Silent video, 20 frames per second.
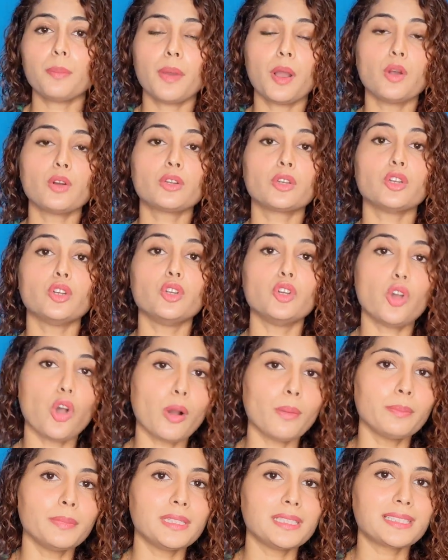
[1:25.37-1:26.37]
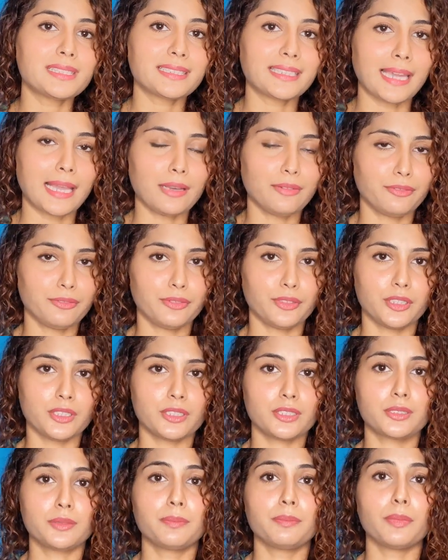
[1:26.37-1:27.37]
about normal scalp
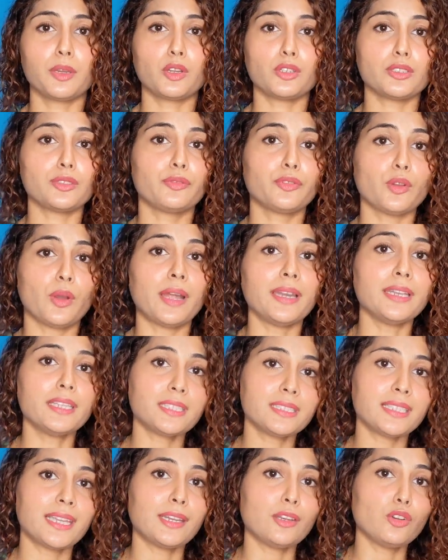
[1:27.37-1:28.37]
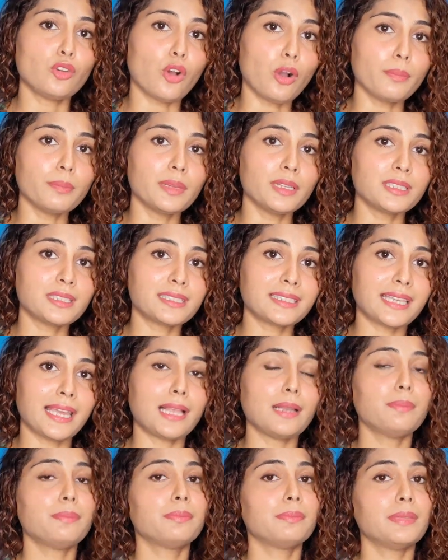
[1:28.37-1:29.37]
first, because if you understand normal
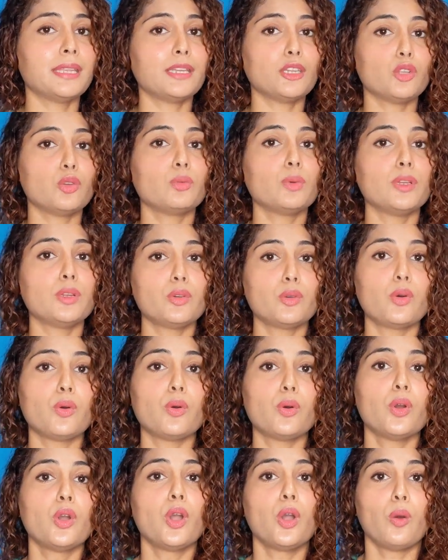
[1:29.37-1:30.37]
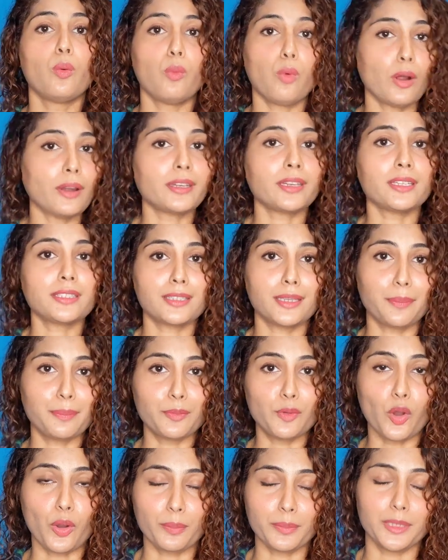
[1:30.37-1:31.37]
scalp, then you will know what is
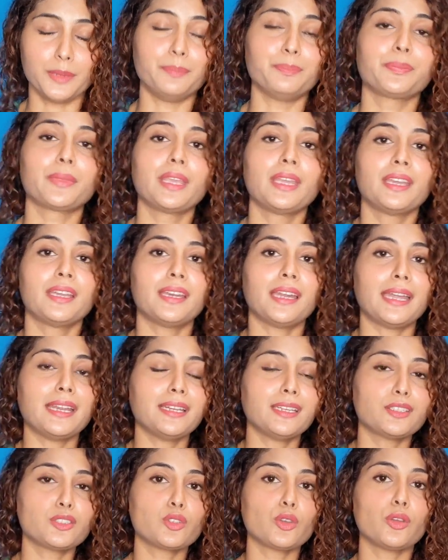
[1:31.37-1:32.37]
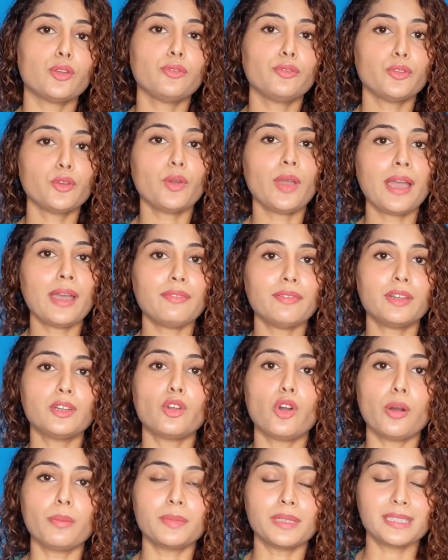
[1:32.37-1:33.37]
abnormal, right? So if you have a
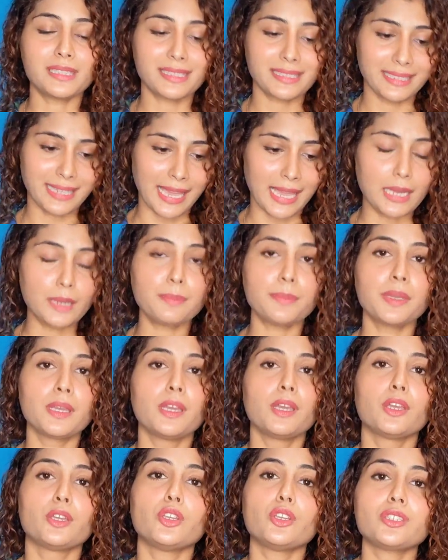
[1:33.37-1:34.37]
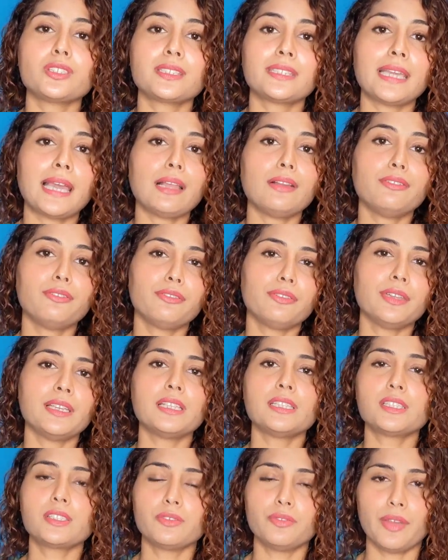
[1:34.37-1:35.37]
normal scalp, your scalp
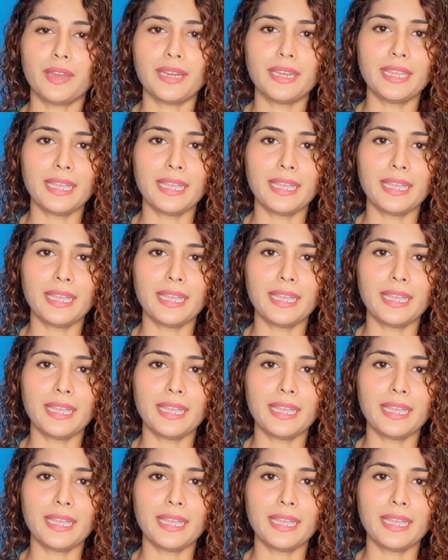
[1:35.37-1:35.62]
feels very